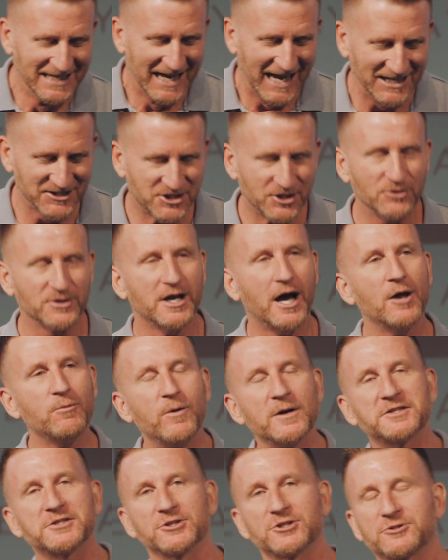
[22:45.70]
And so God
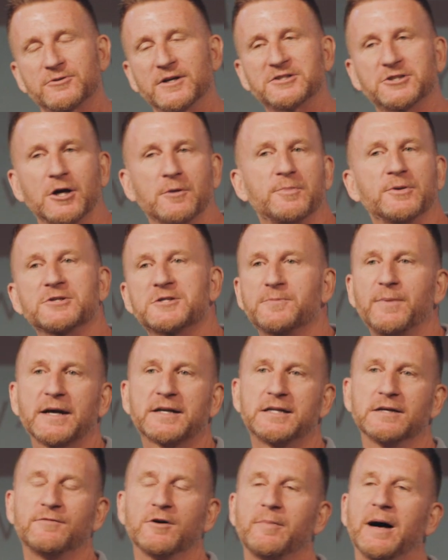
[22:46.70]
wants to stretch our
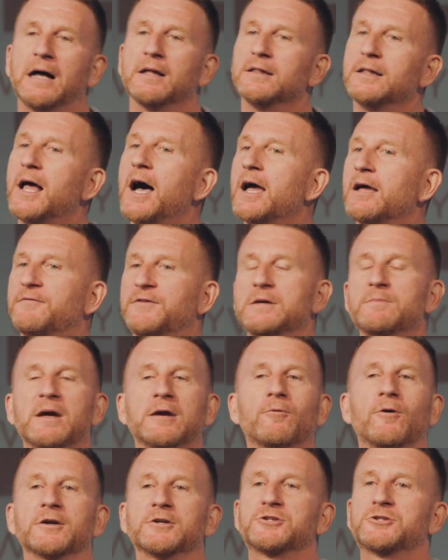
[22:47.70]
perspective about life. He
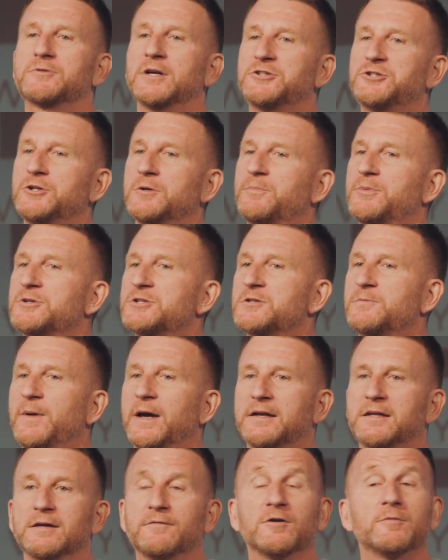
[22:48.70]
may want to stretch your
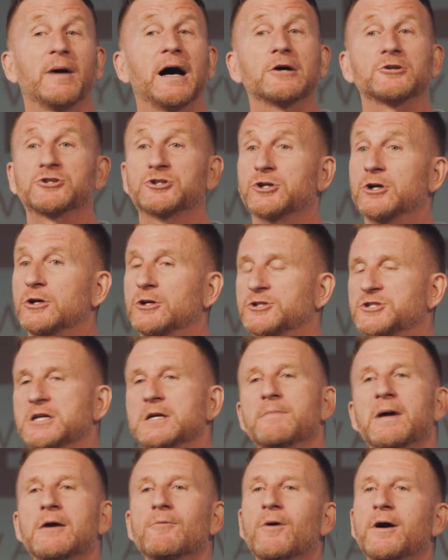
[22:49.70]
perspective about church.
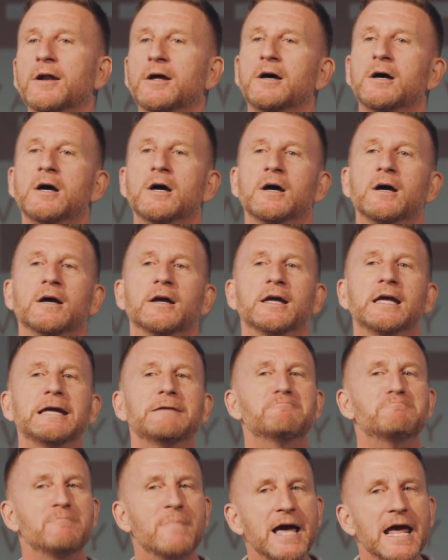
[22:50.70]
He may want to,
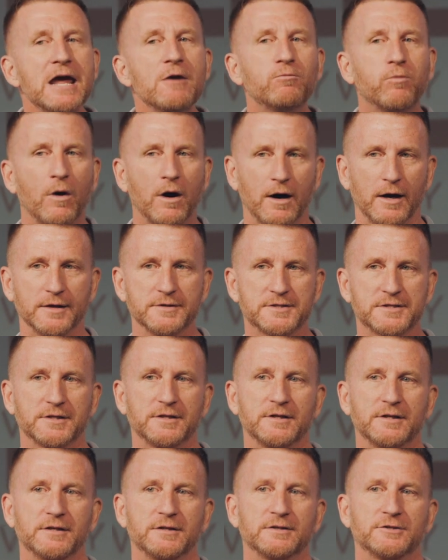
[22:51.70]
he may want
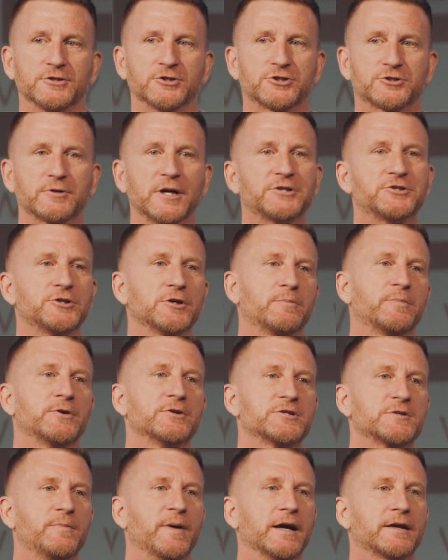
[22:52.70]
to stretch your
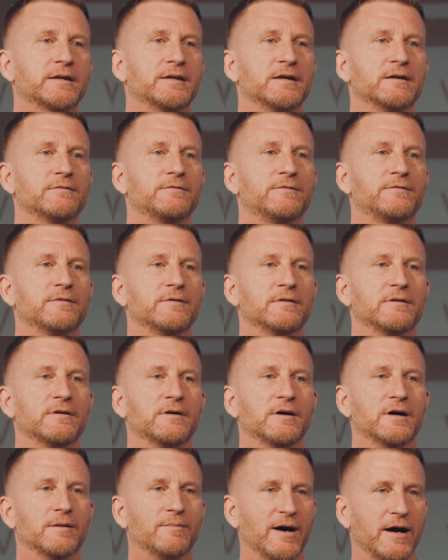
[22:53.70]
perspective
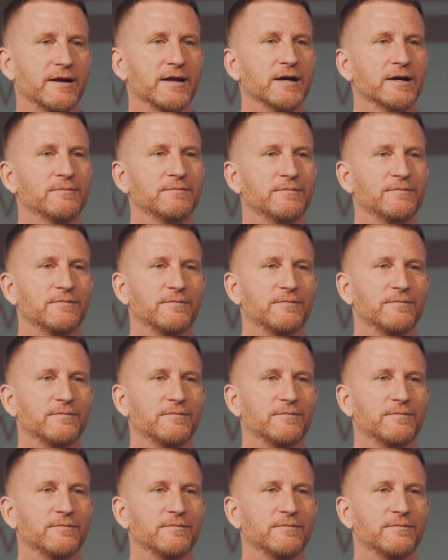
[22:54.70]
about him.